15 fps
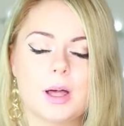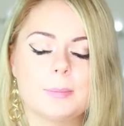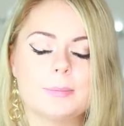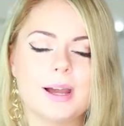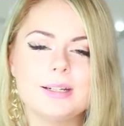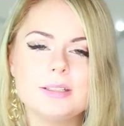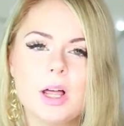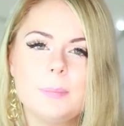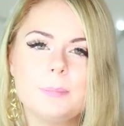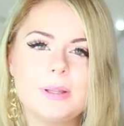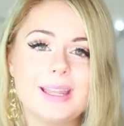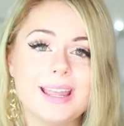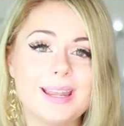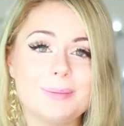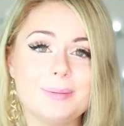I might not
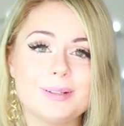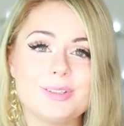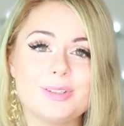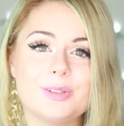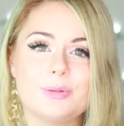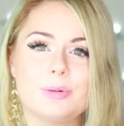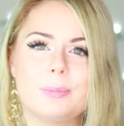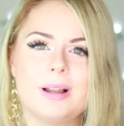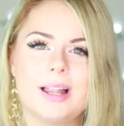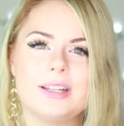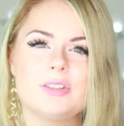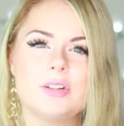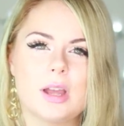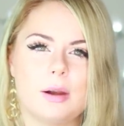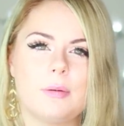be able to reply
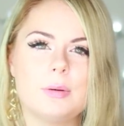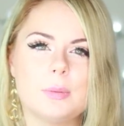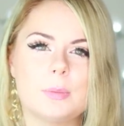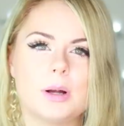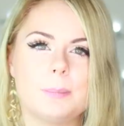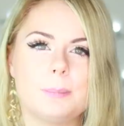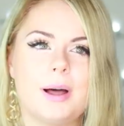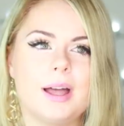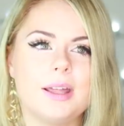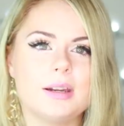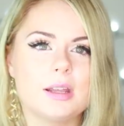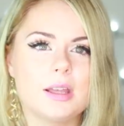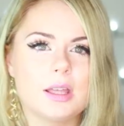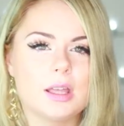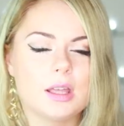to everyone, but
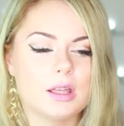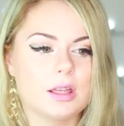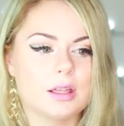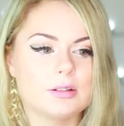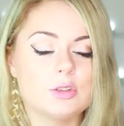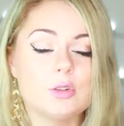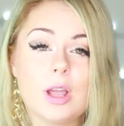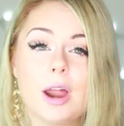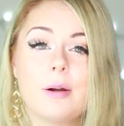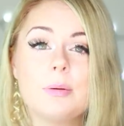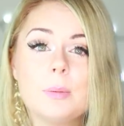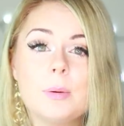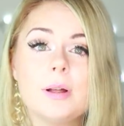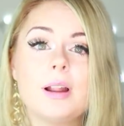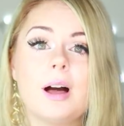to
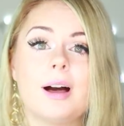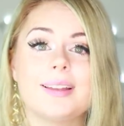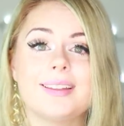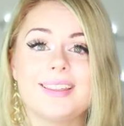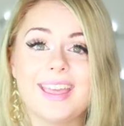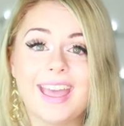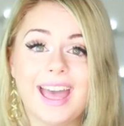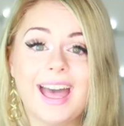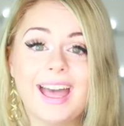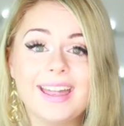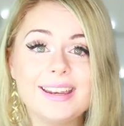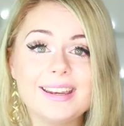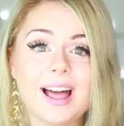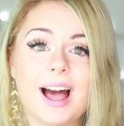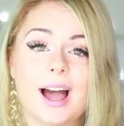everyone I
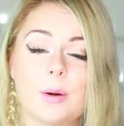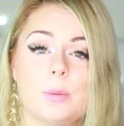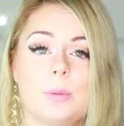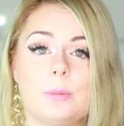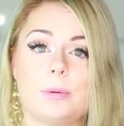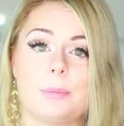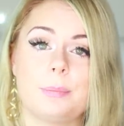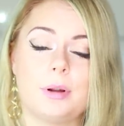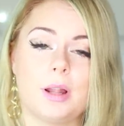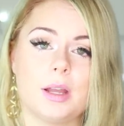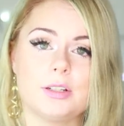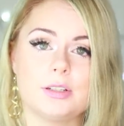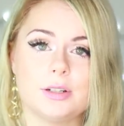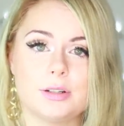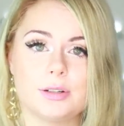can, I will reply
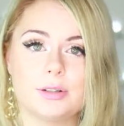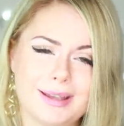to.